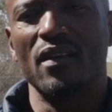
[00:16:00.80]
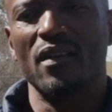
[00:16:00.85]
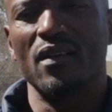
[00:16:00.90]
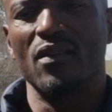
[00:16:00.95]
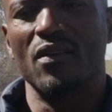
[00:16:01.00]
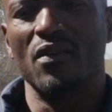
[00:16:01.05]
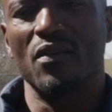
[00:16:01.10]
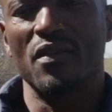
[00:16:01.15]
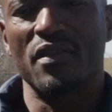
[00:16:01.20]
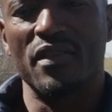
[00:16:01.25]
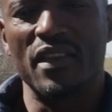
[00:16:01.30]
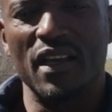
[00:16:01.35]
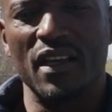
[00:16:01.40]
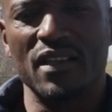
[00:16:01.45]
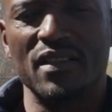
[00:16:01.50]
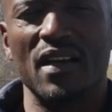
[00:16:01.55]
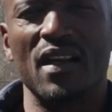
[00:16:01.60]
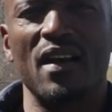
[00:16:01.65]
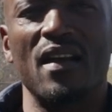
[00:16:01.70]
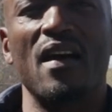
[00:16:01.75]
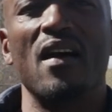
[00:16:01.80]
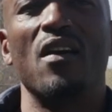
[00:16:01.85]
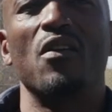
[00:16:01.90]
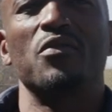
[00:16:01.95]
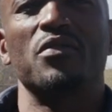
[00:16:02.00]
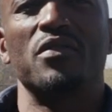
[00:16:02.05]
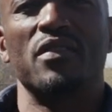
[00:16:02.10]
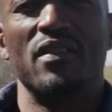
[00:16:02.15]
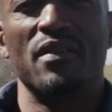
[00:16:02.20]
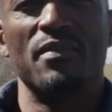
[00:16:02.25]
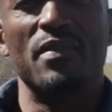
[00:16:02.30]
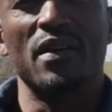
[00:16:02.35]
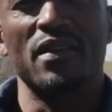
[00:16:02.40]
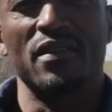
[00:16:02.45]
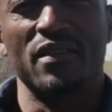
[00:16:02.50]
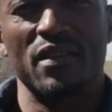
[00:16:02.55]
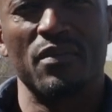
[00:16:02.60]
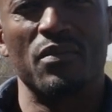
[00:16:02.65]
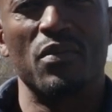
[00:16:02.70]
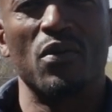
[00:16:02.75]
you know, things around the
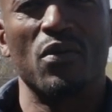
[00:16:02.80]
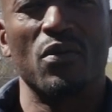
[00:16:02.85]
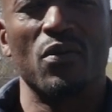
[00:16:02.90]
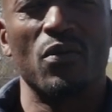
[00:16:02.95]
basketball